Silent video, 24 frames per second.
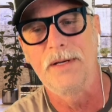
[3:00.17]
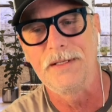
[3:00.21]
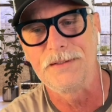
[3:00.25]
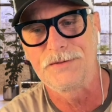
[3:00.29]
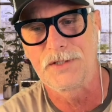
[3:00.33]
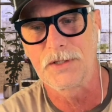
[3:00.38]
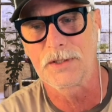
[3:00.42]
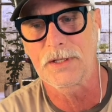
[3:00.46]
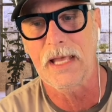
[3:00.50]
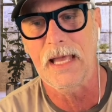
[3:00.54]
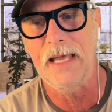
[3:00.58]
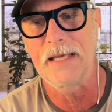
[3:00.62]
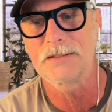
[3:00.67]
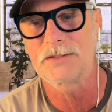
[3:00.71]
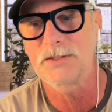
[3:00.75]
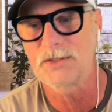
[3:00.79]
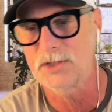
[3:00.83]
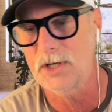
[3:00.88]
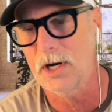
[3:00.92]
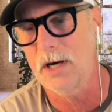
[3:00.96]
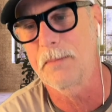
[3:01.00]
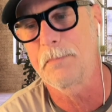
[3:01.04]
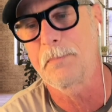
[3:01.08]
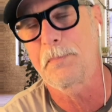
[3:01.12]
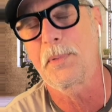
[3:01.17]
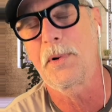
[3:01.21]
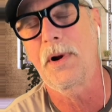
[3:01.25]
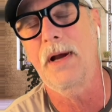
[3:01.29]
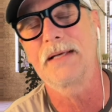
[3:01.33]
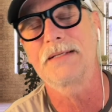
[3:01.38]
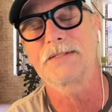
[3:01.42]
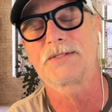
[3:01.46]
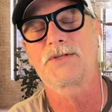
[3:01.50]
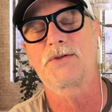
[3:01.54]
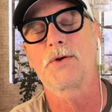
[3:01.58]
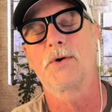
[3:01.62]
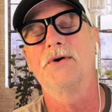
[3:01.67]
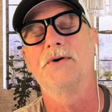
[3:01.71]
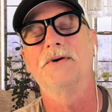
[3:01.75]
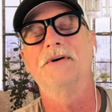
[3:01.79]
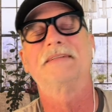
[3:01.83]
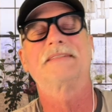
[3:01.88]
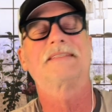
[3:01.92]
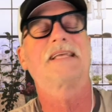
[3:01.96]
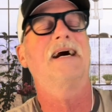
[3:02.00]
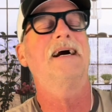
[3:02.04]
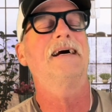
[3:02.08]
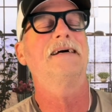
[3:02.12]
took a sharp price
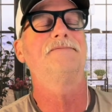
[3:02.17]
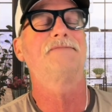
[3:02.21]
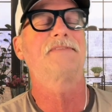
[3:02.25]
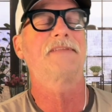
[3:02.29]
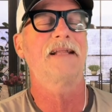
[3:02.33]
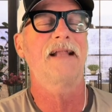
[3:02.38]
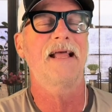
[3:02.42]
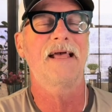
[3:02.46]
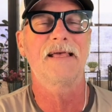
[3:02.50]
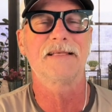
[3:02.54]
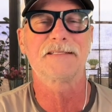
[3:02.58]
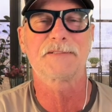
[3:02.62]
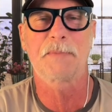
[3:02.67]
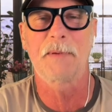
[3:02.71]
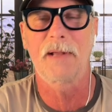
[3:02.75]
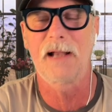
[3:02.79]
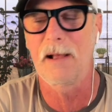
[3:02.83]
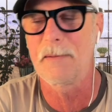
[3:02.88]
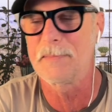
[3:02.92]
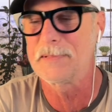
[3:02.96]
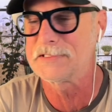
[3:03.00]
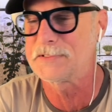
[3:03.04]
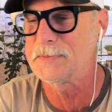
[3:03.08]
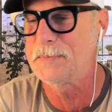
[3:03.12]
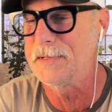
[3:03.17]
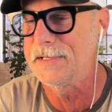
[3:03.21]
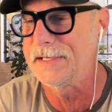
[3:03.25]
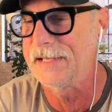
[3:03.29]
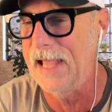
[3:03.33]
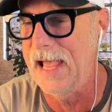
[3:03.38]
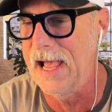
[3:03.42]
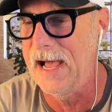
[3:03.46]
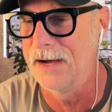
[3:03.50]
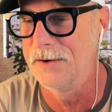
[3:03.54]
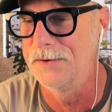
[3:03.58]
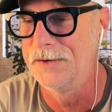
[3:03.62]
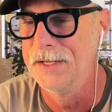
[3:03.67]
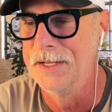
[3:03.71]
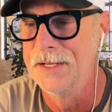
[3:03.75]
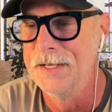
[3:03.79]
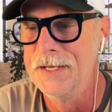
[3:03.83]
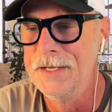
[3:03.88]
dive today. It's been up, it's been down.